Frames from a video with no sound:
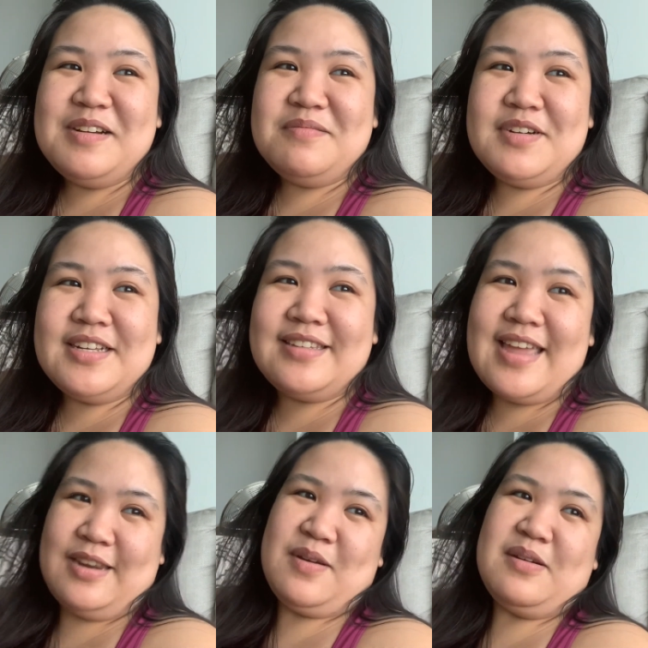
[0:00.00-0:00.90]
But
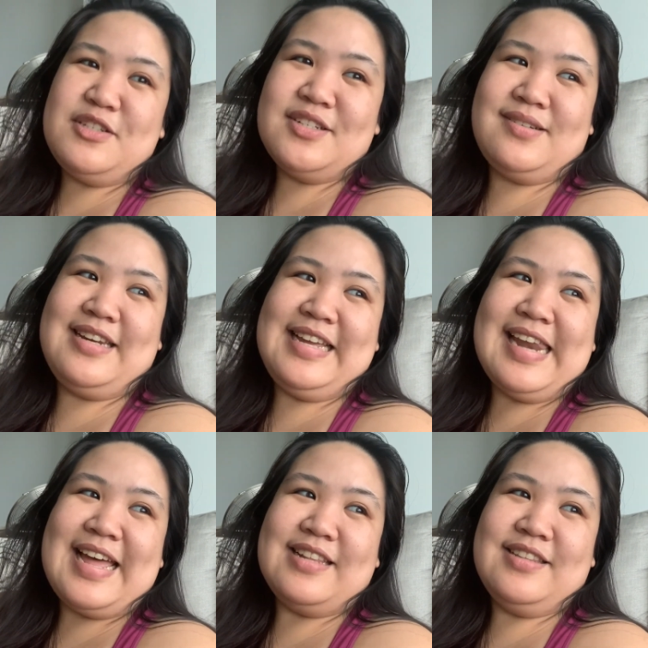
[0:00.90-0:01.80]
anyway, I'm just really
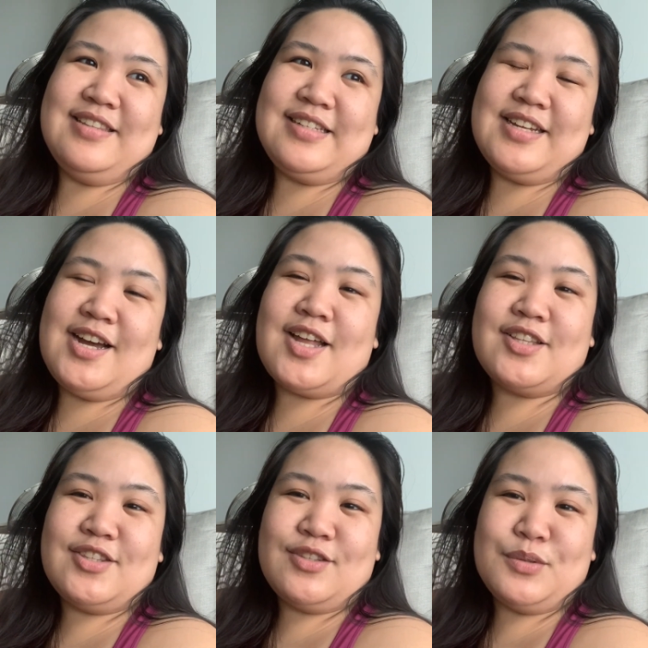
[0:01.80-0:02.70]
glad that I got
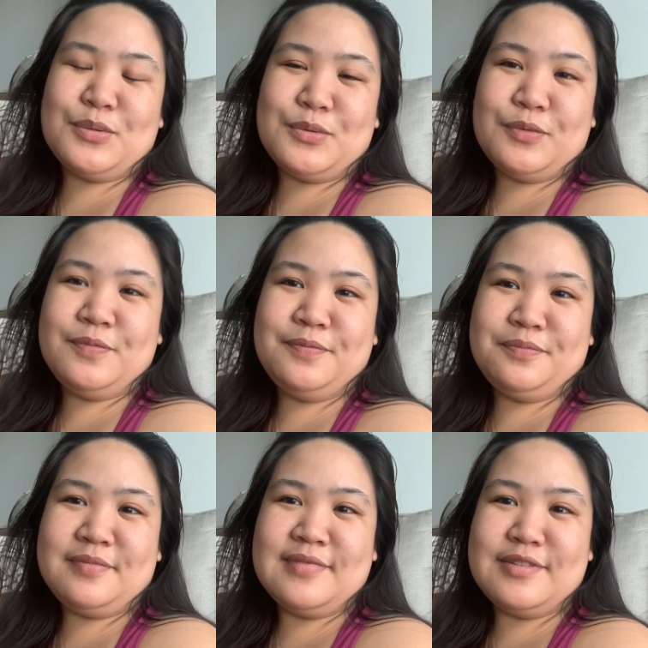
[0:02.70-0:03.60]
to
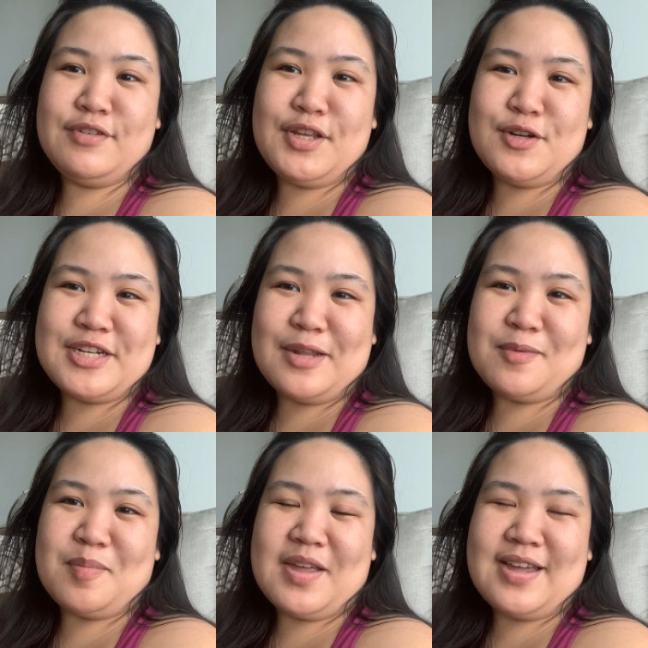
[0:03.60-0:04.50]
video chat
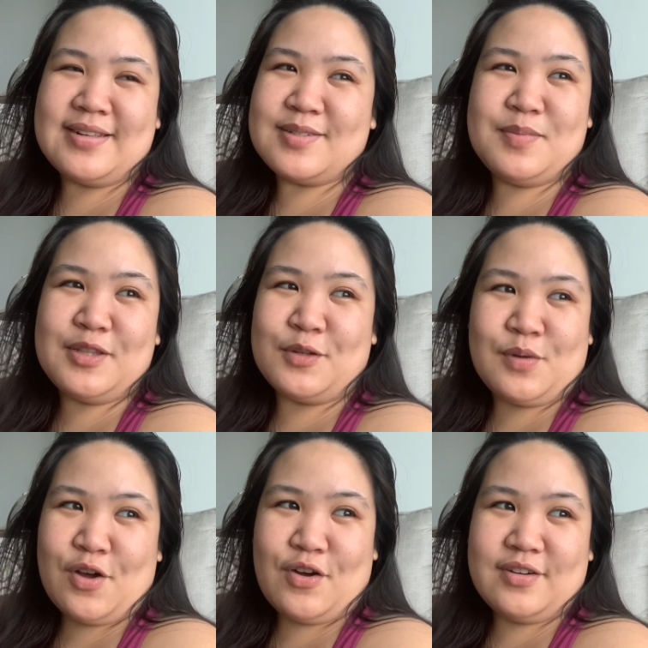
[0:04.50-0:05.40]
with Bea. It's been too
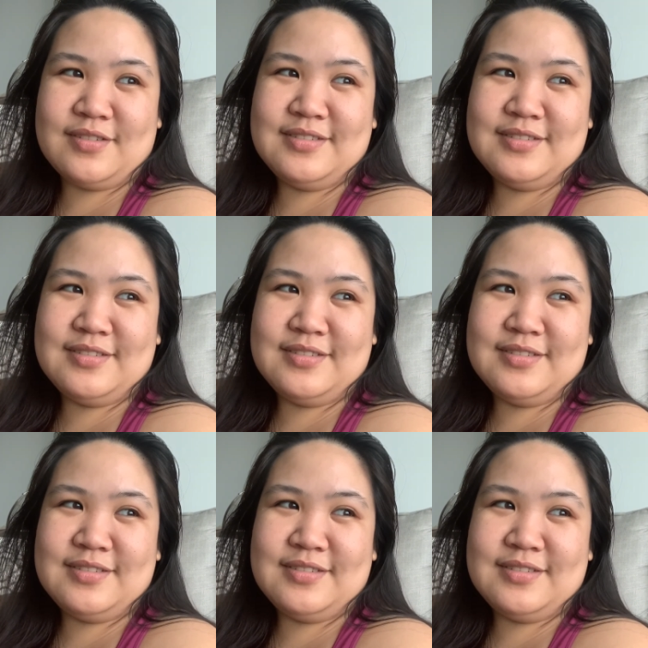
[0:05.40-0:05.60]
long.